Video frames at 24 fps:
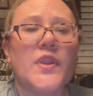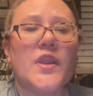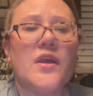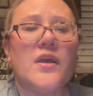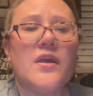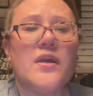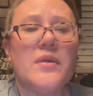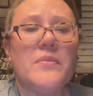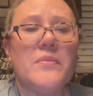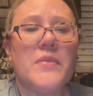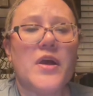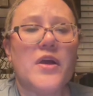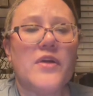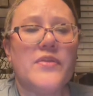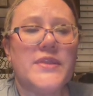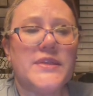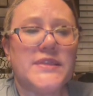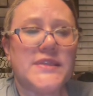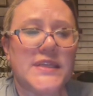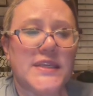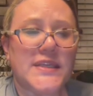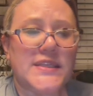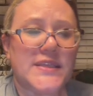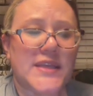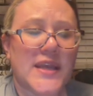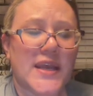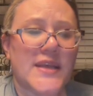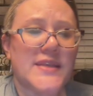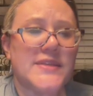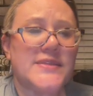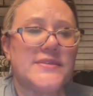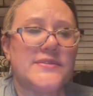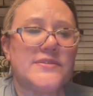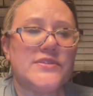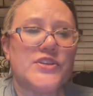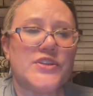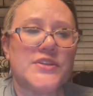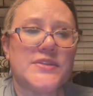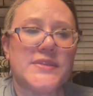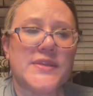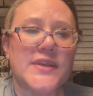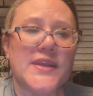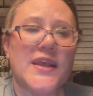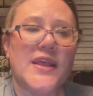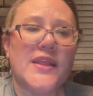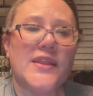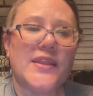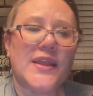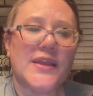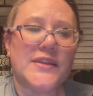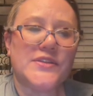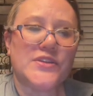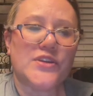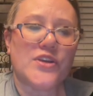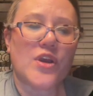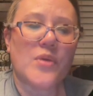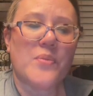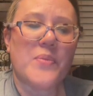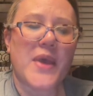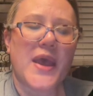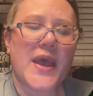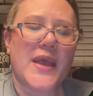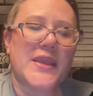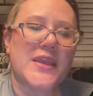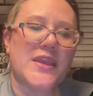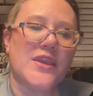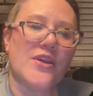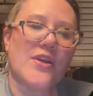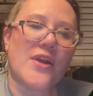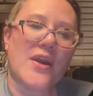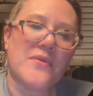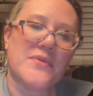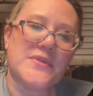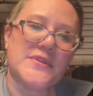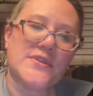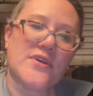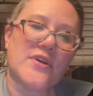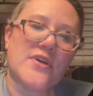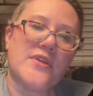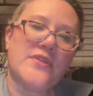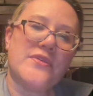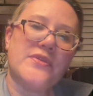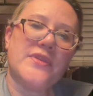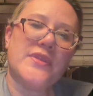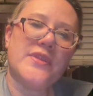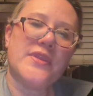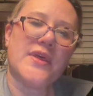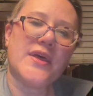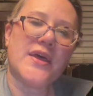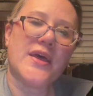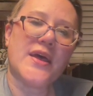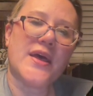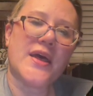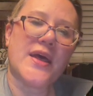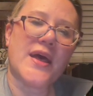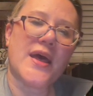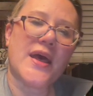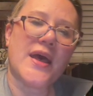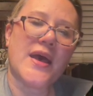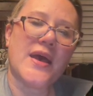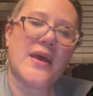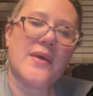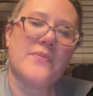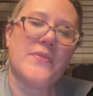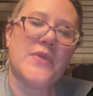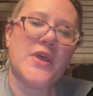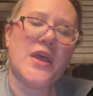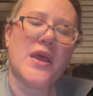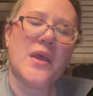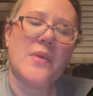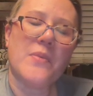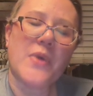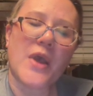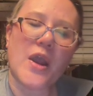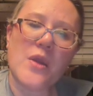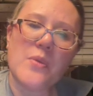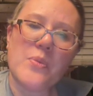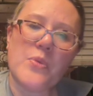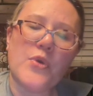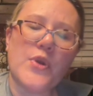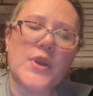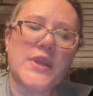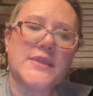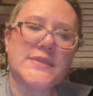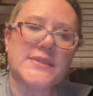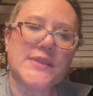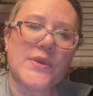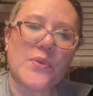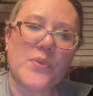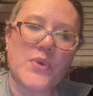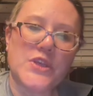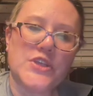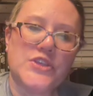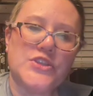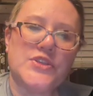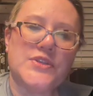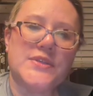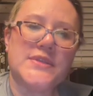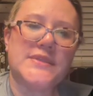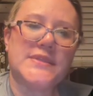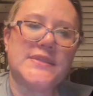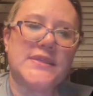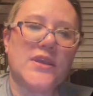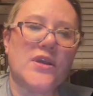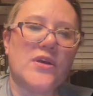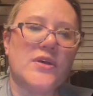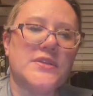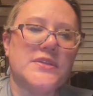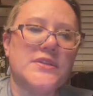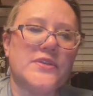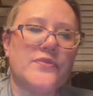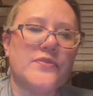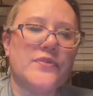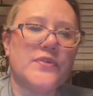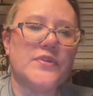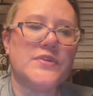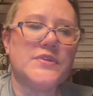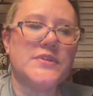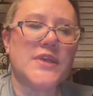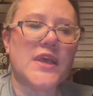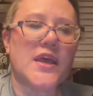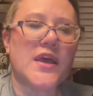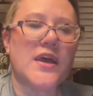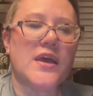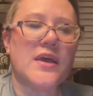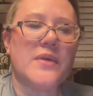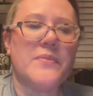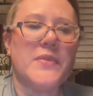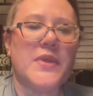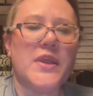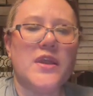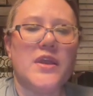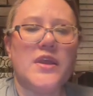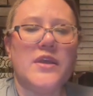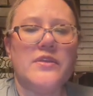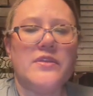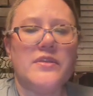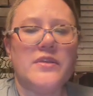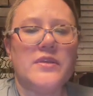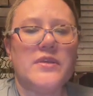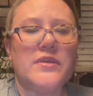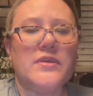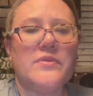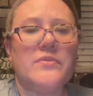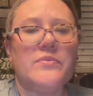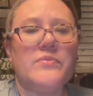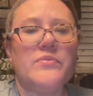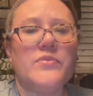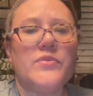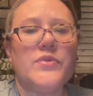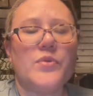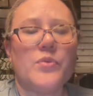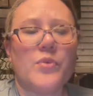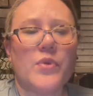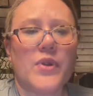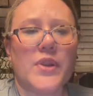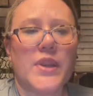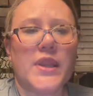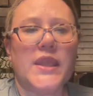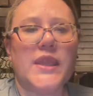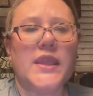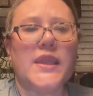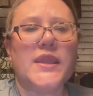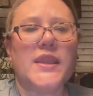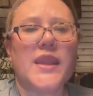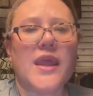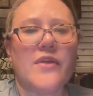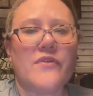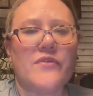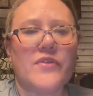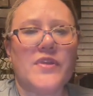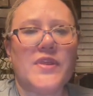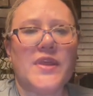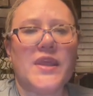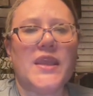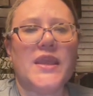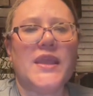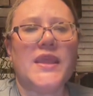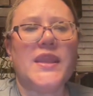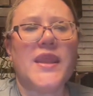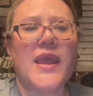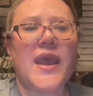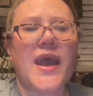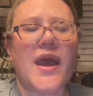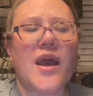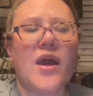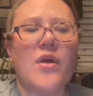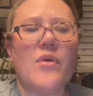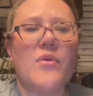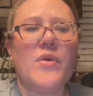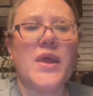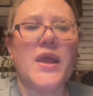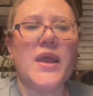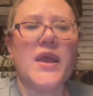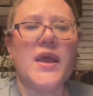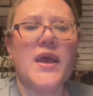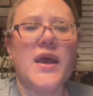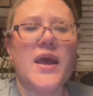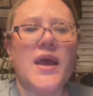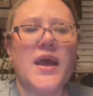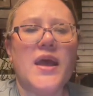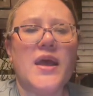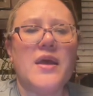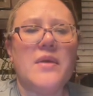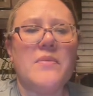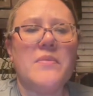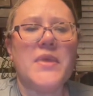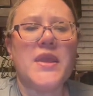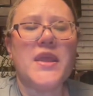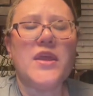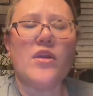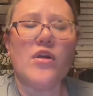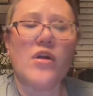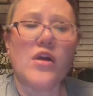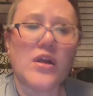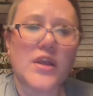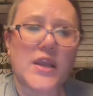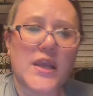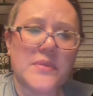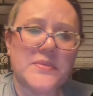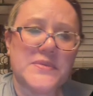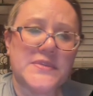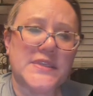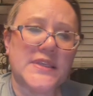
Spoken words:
on the t-test, just like to go back here. I was on PowerPoint because I wanted you to see all different the wording and everything and how it all comes